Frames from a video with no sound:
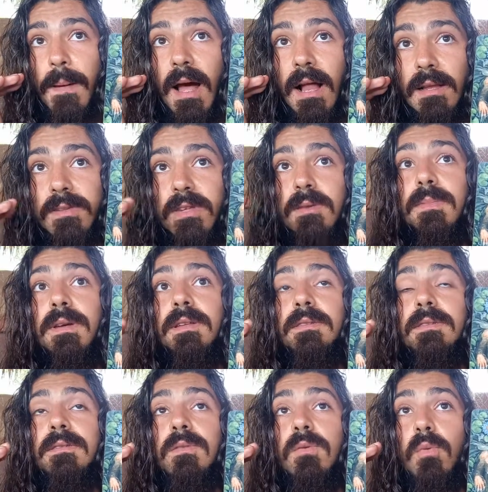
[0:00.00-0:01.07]

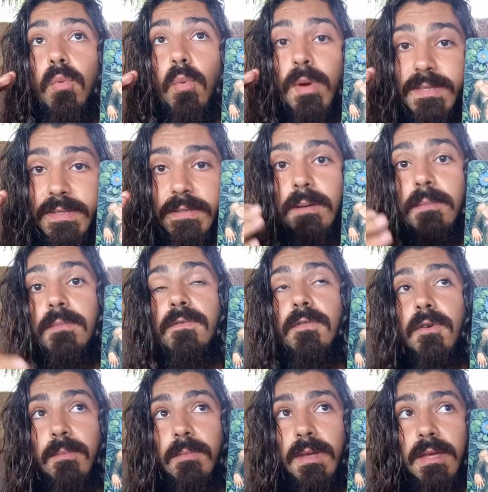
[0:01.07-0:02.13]
ultimate wisdom
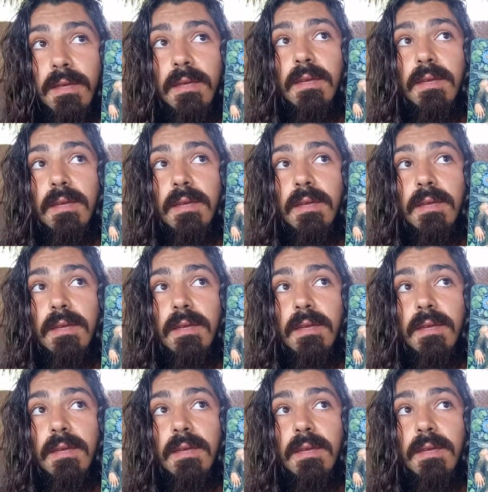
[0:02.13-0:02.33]
for me